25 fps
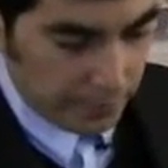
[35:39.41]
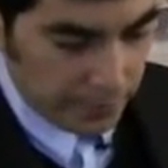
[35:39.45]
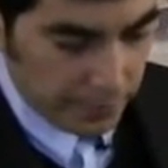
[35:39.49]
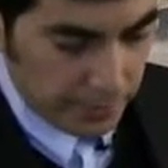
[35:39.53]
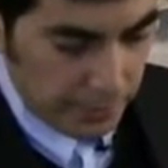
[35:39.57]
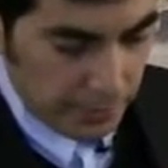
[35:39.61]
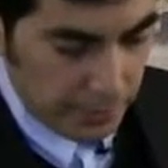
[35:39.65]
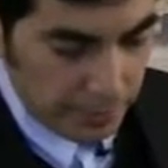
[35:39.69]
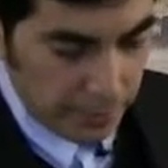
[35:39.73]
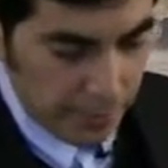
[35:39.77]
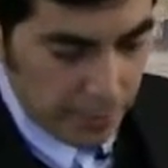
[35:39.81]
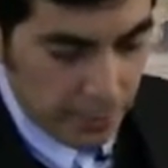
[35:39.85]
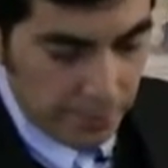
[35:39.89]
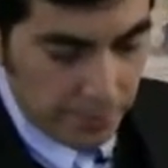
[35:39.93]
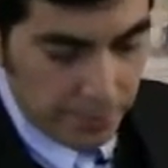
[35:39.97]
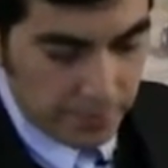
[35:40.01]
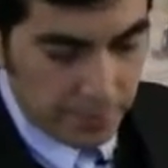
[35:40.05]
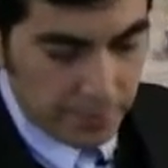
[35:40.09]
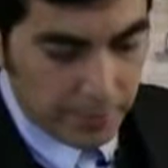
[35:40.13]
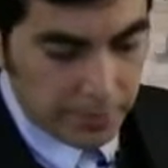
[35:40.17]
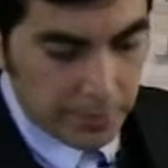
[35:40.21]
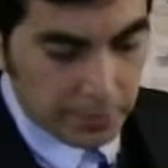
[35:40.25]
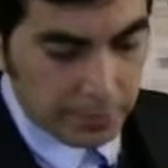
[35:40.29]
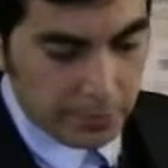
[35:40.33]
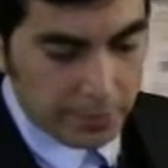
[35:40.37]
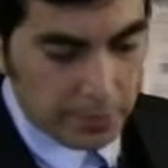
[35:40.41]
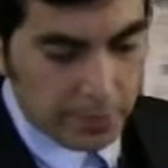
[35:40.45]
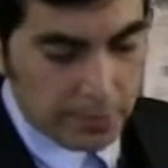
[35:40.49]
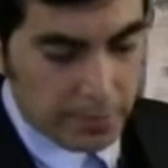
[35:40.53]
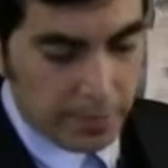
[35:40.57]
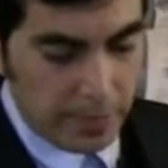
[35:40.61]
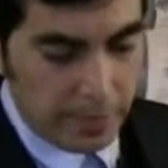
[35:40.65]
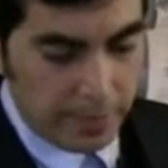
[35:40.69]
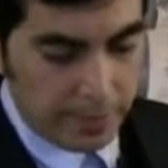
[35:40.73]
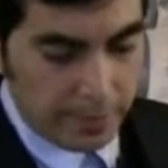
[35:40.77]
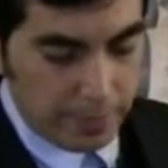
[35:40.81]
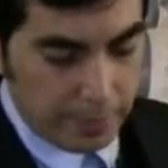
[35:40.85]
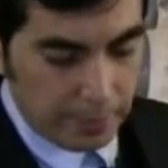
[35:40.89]
the same evidence
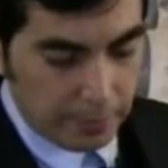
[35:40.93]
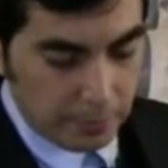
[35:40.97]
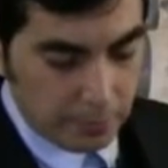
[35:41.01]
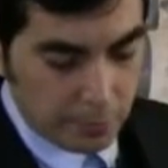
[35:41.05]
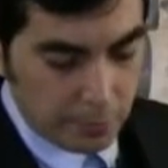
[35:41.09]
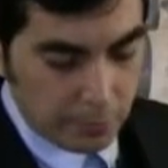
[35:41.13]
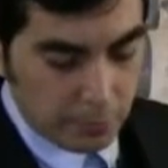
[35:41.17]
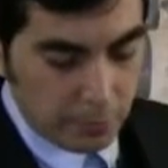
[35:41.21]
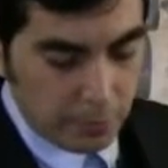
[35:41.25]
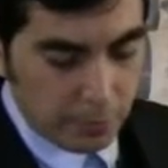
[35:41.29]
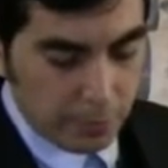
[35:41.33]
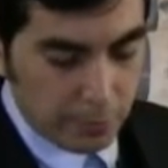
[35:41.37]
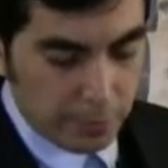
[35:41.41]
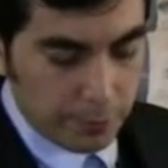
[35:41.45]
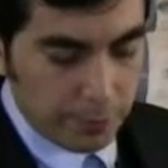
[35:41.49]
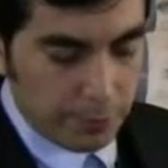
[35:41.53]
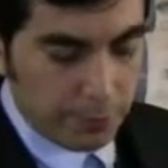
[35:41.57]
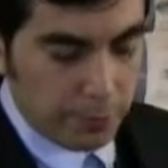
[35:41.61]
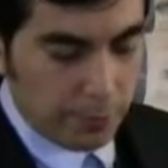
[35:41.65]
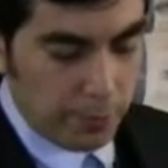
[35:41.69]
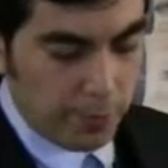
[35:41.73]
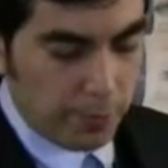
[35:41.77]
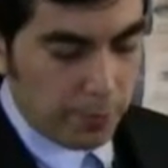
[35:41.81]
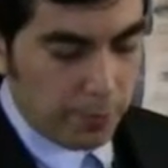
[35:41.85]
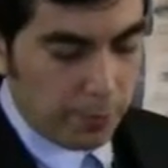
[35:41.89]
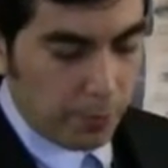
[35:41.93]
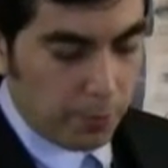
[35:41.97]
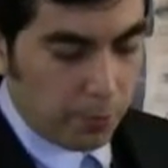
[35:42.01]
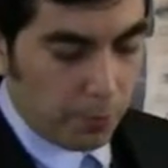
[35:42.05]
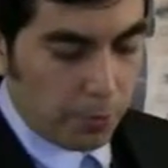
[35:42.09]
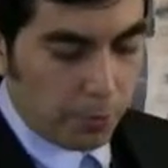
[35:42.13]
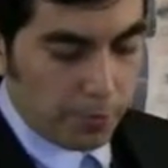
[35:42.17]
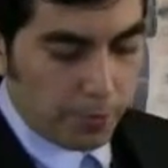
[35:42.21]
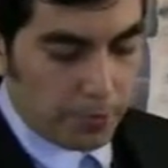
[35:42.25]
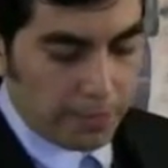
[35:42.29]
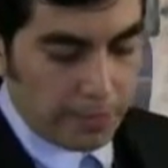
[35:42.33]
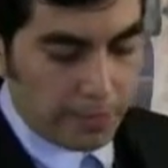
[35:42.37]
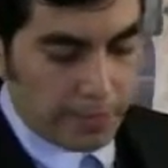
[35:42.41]
which led them to look for their
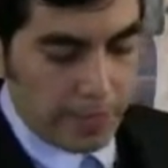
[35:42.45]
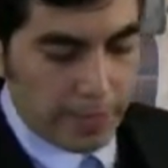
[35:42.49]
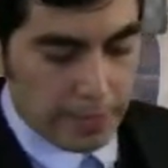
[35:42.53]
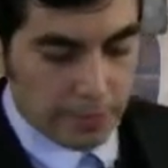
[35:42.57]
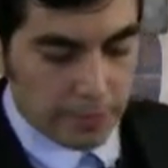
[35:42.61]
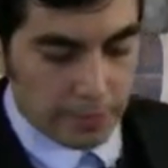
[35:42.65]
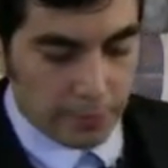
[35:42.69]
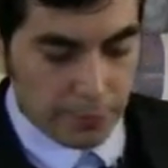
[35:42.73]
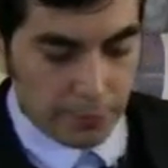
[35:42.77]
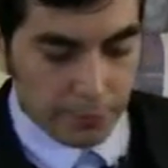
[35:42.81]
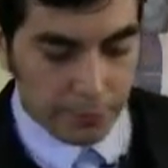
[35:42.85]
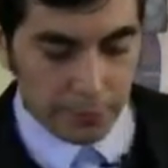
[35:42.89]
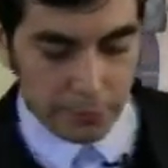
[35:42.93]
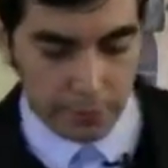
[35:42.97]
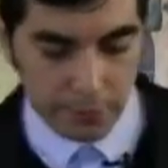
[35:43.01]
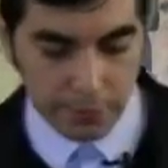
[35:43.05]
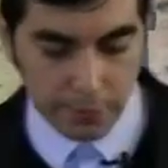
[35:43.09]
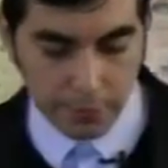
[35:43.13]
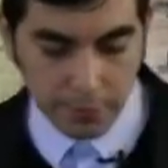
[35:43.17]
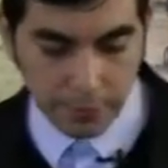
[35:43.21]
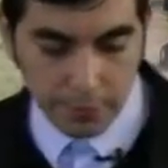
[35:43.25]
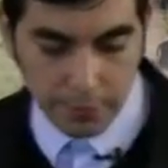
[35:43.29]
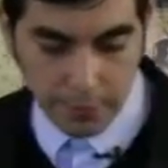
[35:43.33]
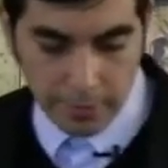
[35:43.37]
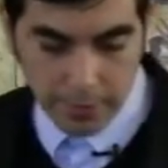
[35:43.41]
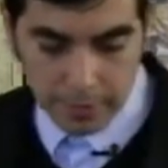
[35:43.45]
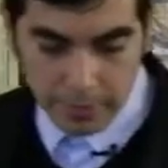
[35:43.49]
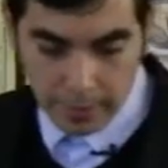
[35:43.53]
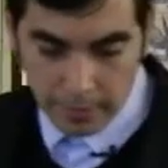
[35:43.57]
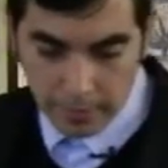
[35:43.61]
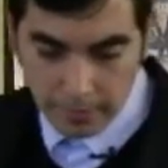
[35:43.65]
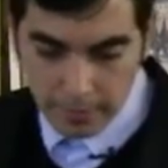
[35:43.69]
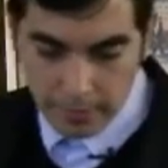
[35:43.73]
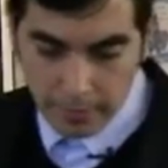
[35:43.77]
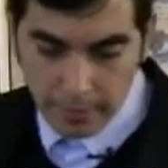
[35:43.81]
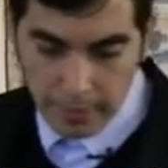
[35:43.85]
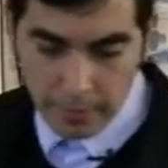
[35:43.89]
Lord in 1843